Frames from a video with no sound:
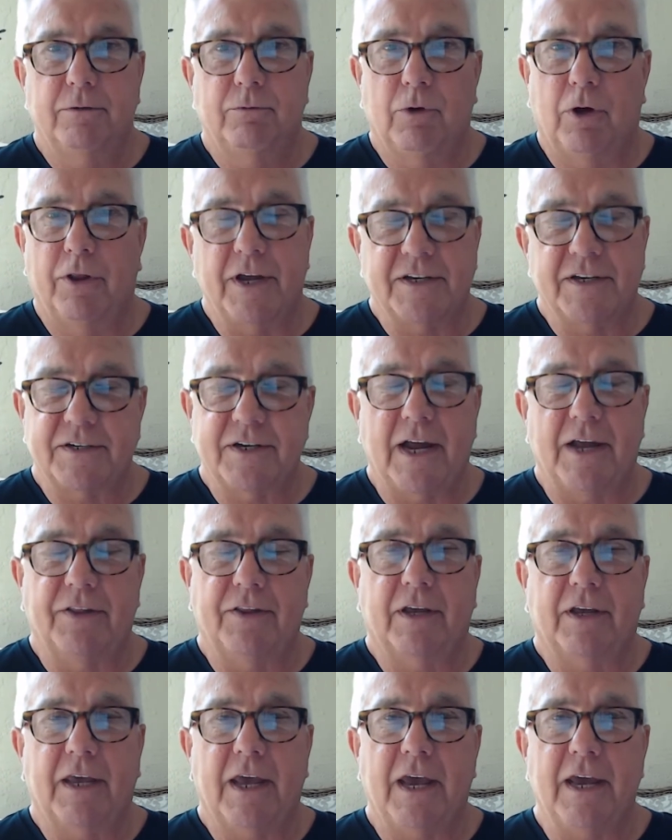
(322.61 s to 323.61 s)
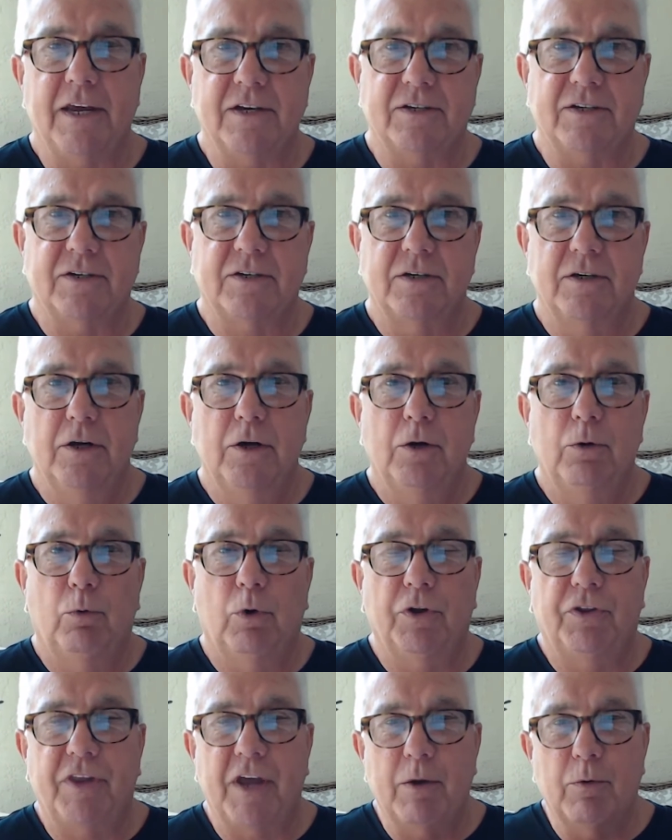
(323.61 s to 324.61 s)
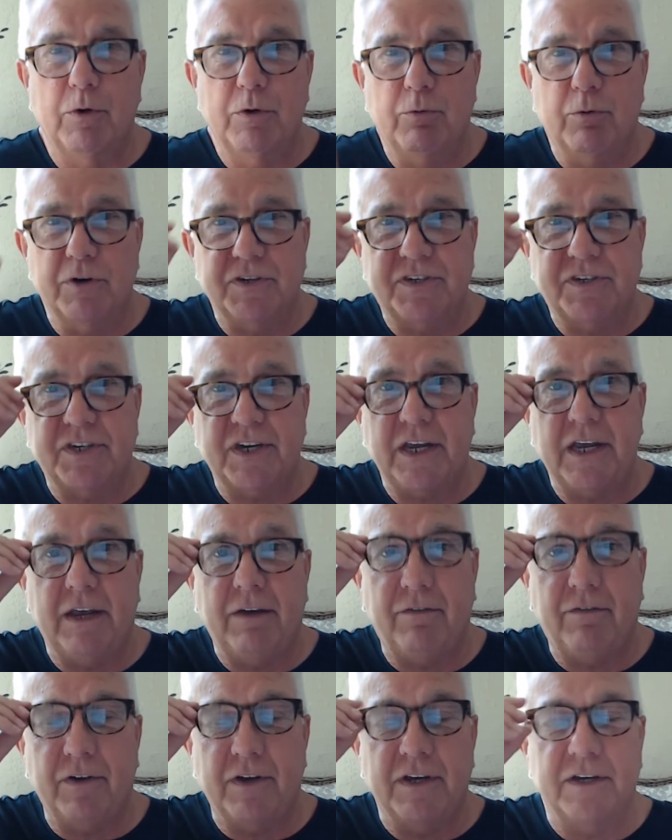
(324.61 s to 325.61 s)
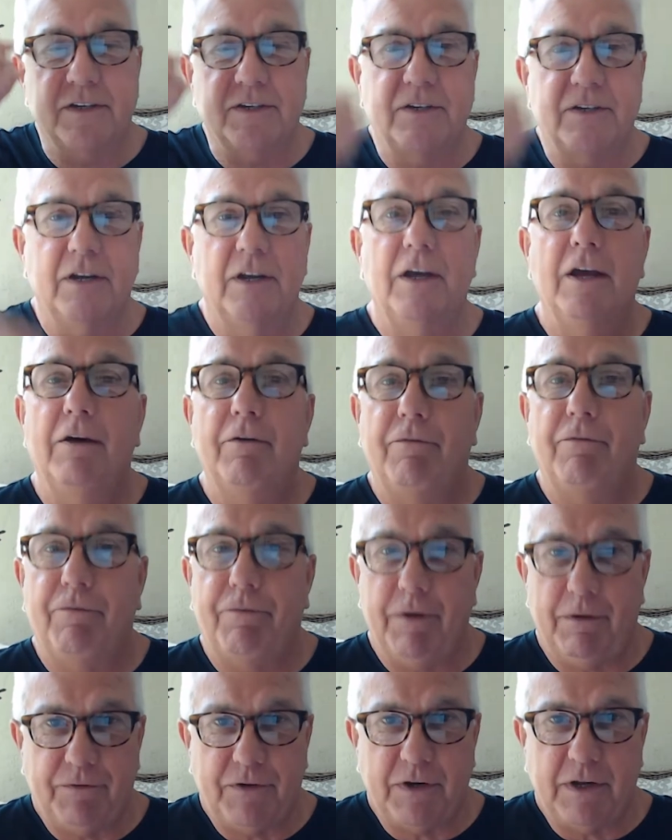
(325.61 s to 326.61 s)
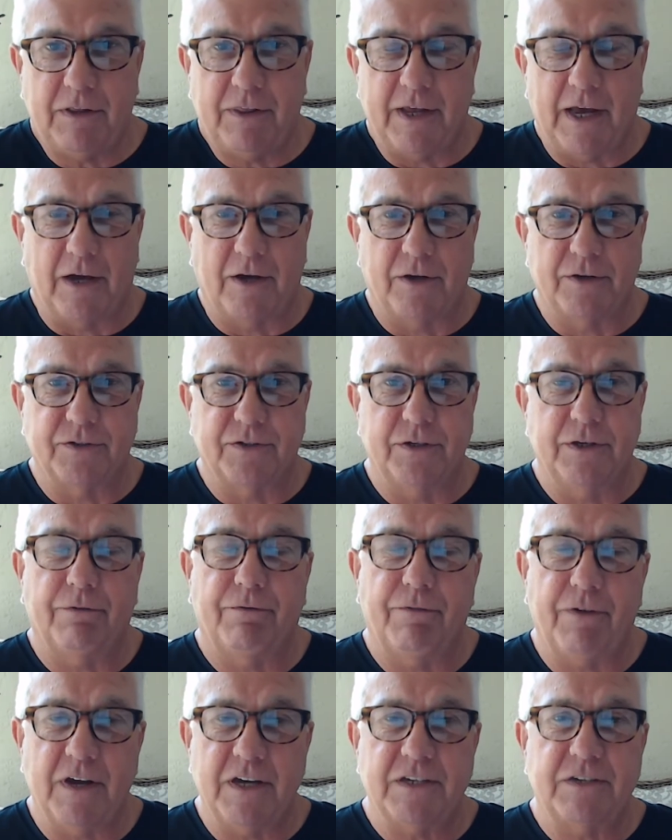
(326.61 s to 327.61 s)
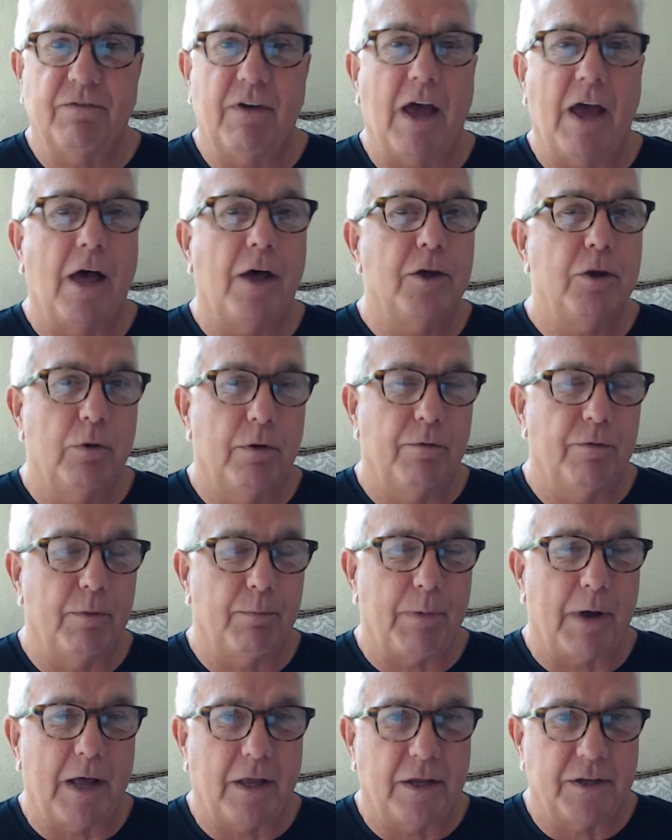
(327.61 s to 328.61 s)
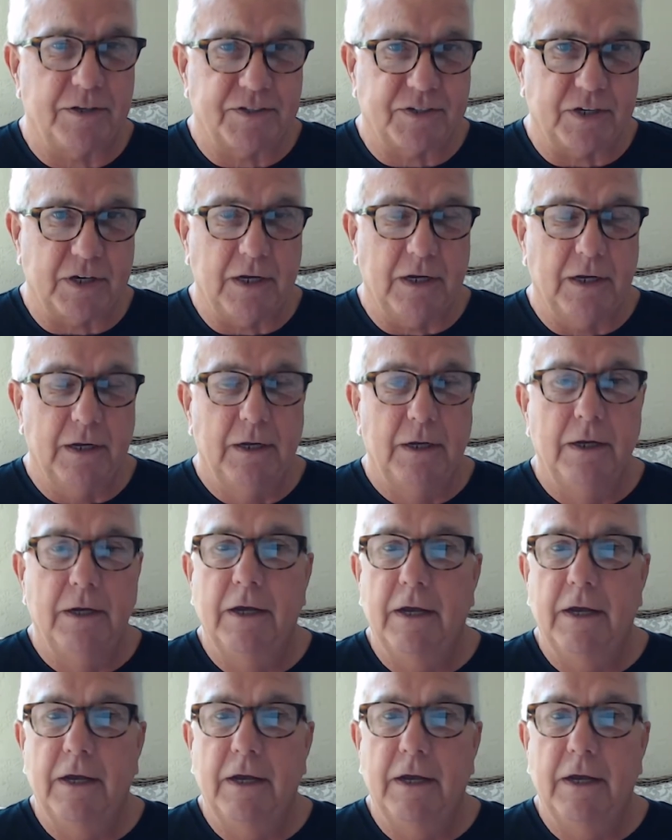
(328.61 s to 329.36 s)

Well, that's not the case. What they would receive is 50,000, the face value of the policy,